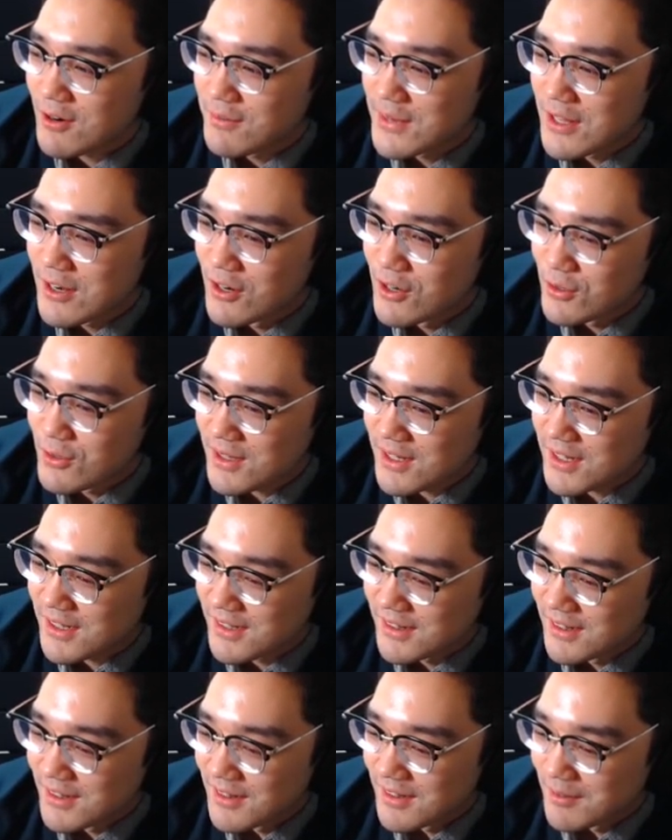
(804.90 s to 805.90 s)
be
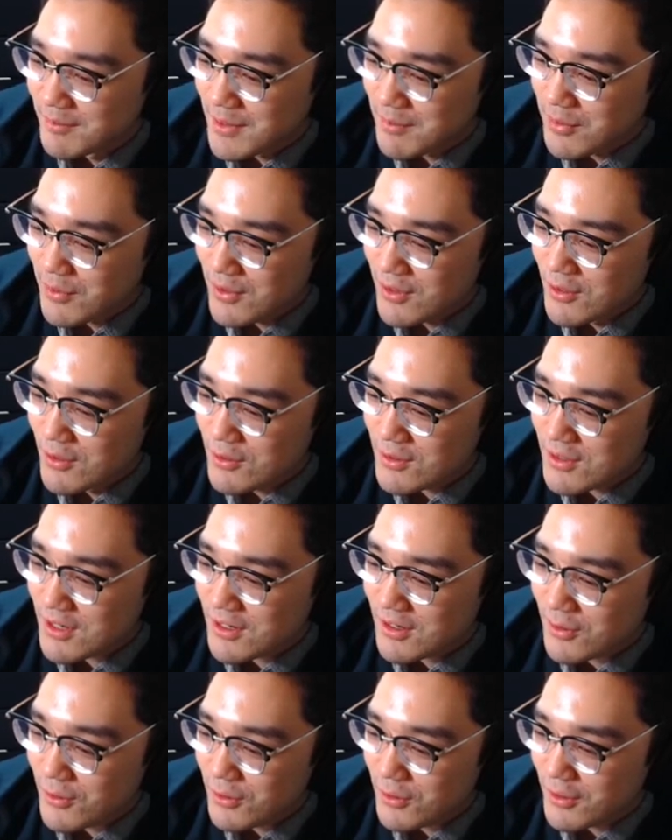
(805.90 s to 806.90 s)
Luca. My boy Luca
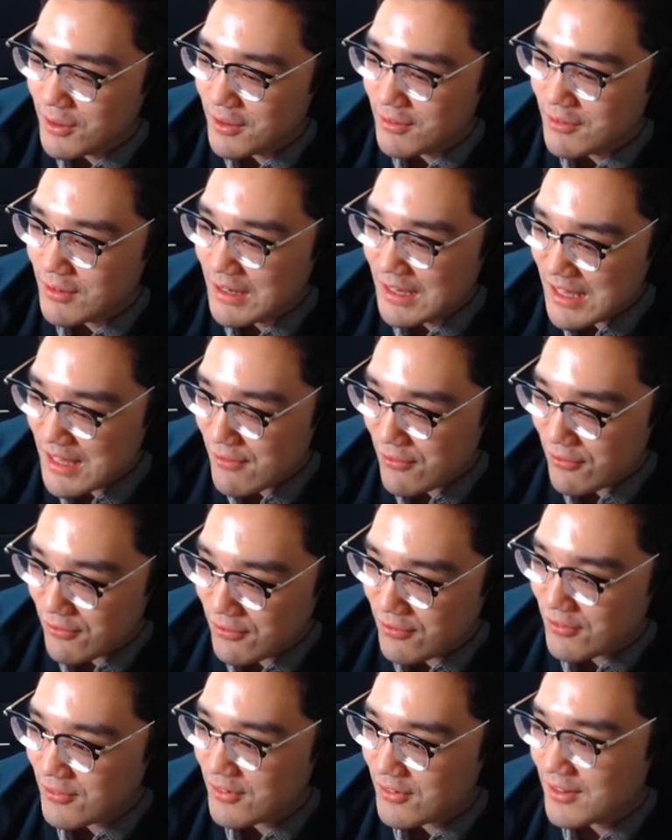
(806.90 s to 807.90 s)
or Leaf.
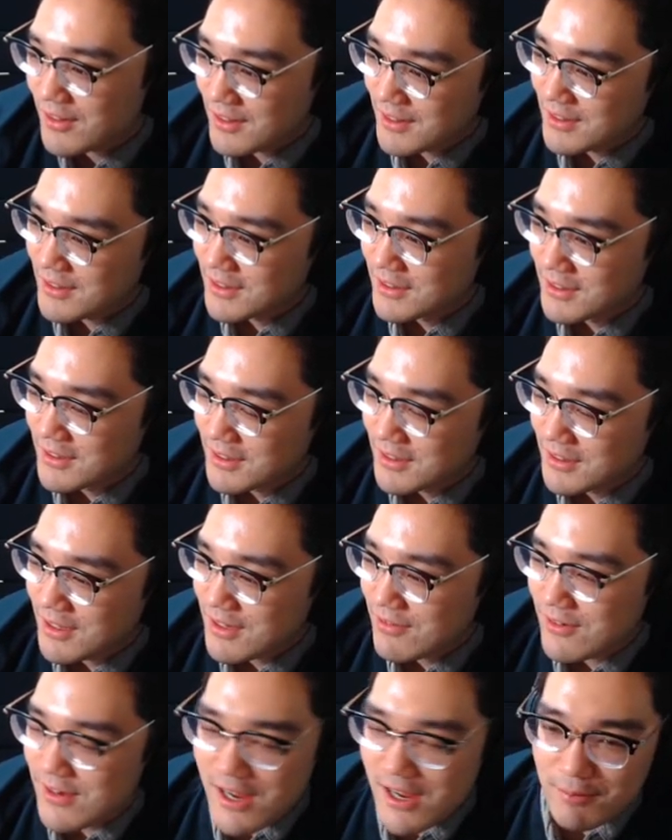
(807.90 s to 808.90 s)

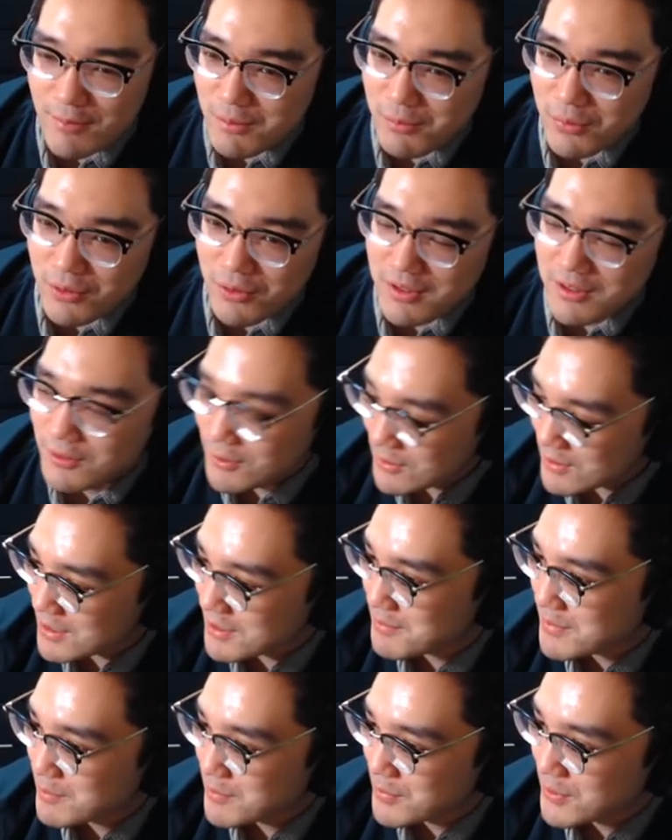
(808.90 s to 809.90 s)
Leaf, not my boy. Luca,
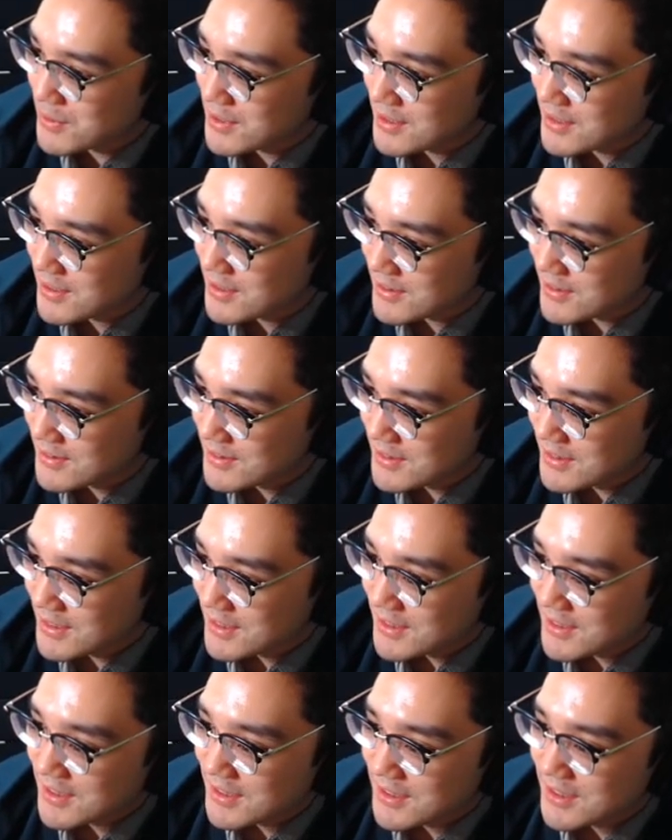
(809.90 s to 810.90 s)
my boy, though.
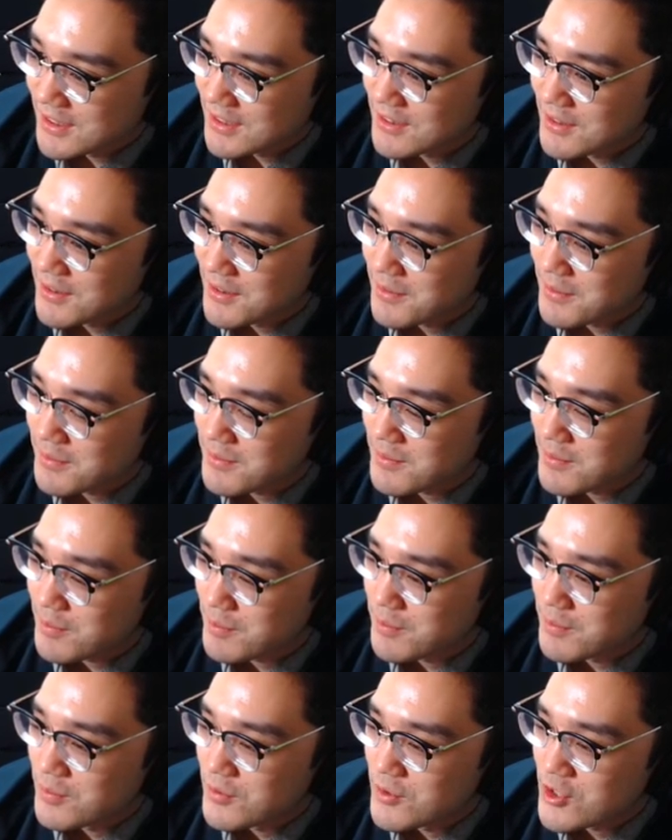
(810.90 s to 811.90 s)

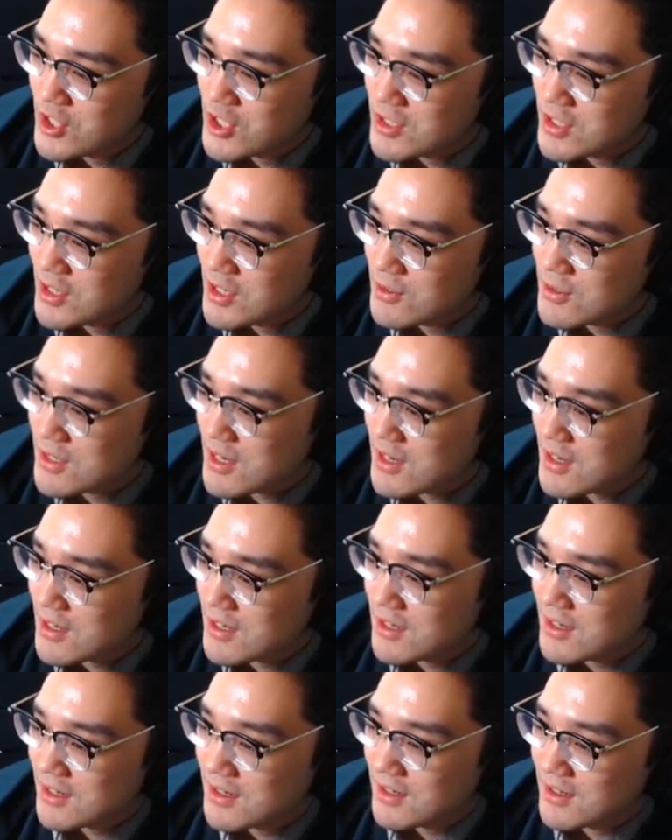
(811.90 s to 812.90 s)
Chitose.
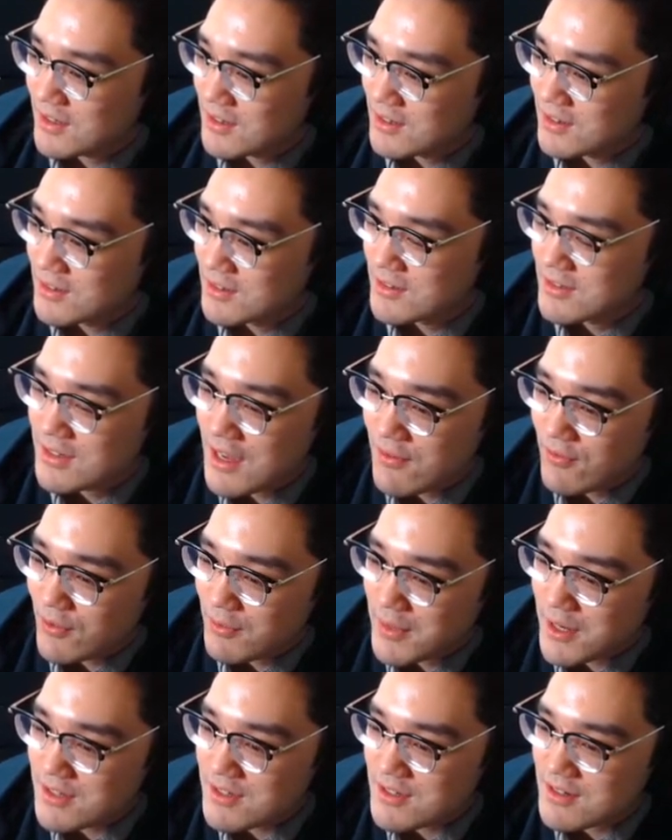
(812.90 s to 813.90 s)
Save for
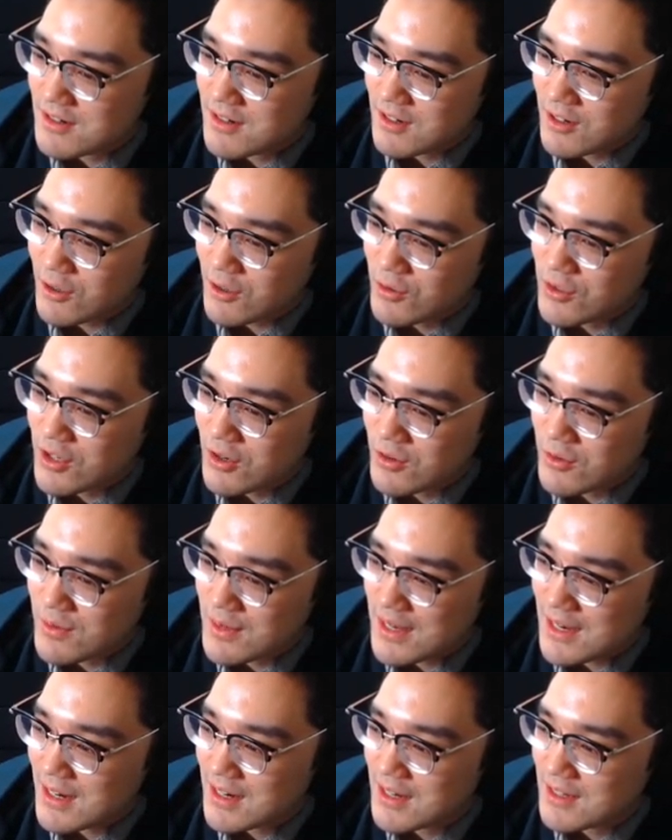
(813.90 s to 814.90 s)
Monster Oh, yo, you
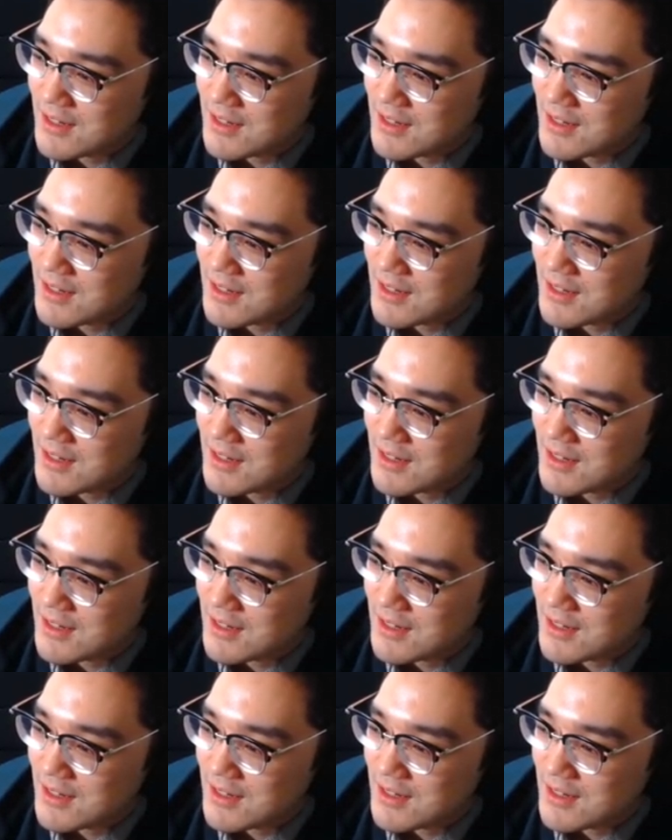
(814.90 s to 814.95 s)
gotta